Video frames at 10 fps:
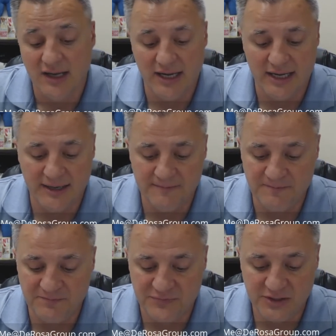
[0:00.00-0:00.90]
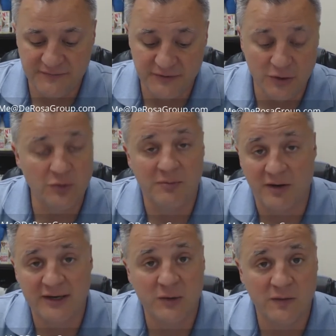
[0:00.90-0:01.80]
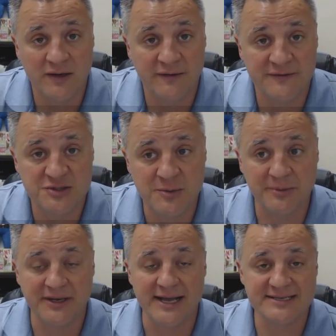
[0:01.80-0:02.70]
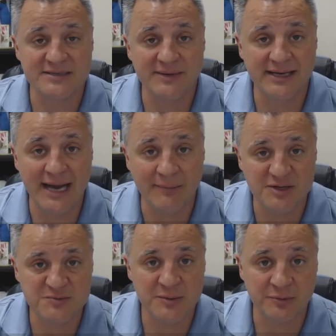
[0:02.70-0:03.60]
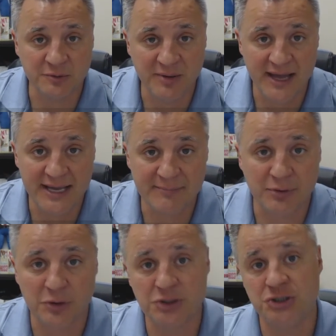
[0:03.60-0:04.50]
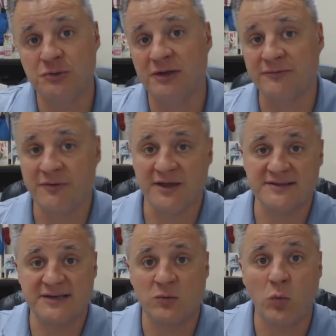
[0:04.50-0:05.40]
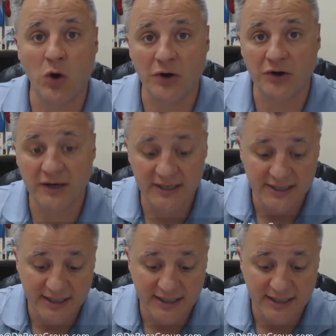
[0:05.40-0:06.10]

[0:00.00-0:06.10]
um, if you know the market well enough, you should be able to estimate how much people are paying per unit for things like water,